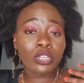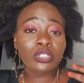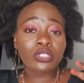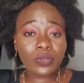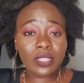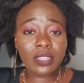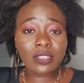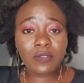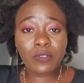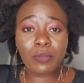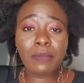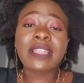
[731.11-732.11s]
doing this
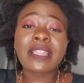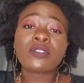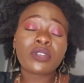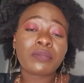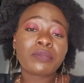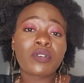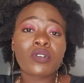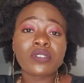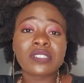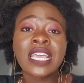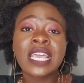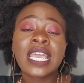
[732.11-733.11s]
for me, but not because
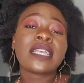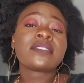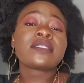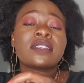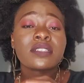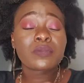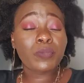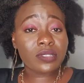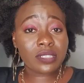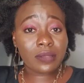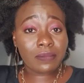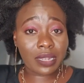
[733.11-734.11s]
it's a
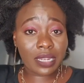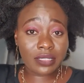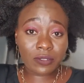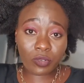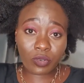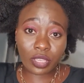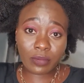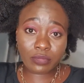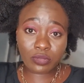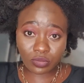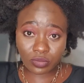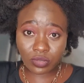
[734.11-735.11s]
responsibility for him
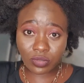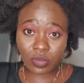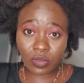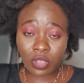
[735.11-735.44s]
to do so.